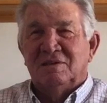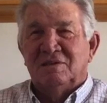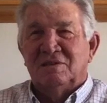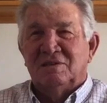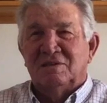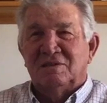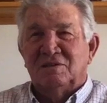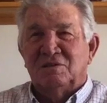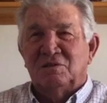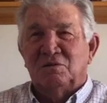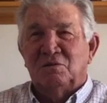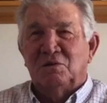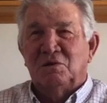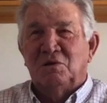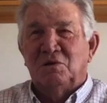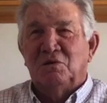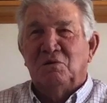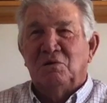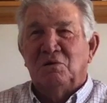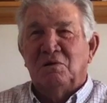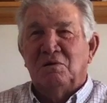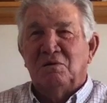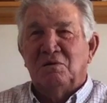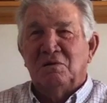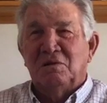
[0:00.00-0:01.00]
So I
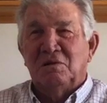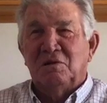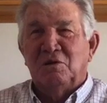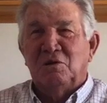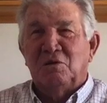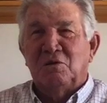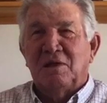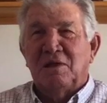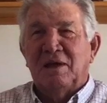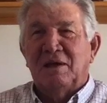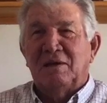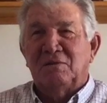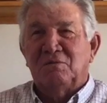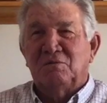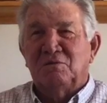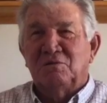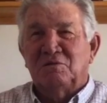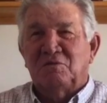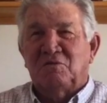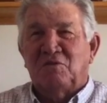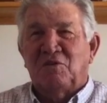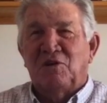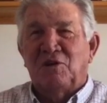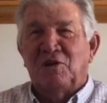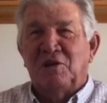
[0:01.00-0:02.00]
know that was
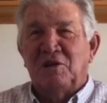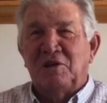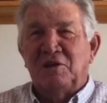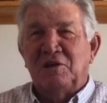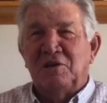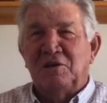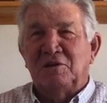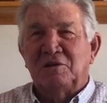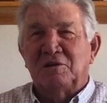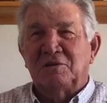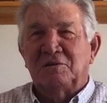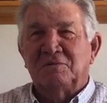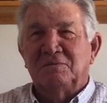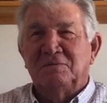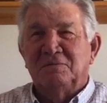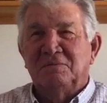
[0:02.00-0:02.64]
fairly young.